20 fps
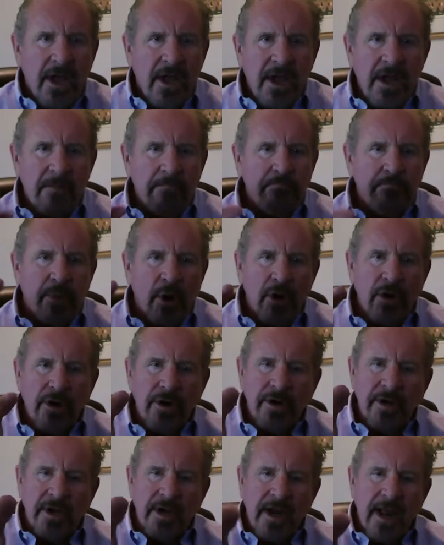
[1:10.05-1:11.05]

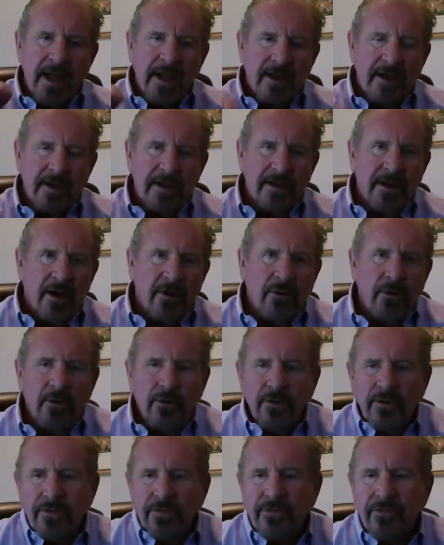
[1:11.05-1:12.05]
burn a
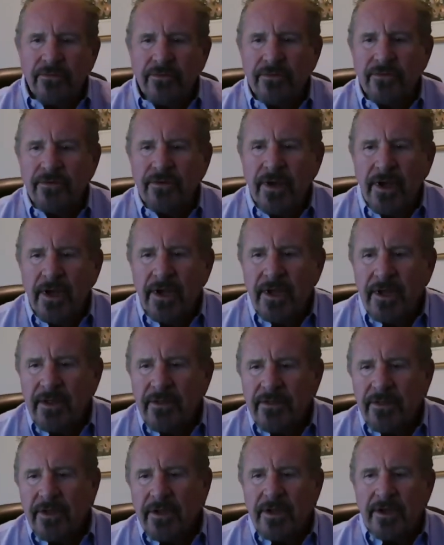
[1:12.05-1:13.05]
hole through
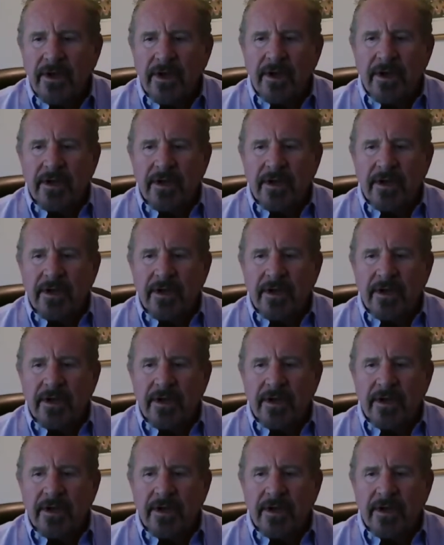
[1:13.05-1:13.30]
the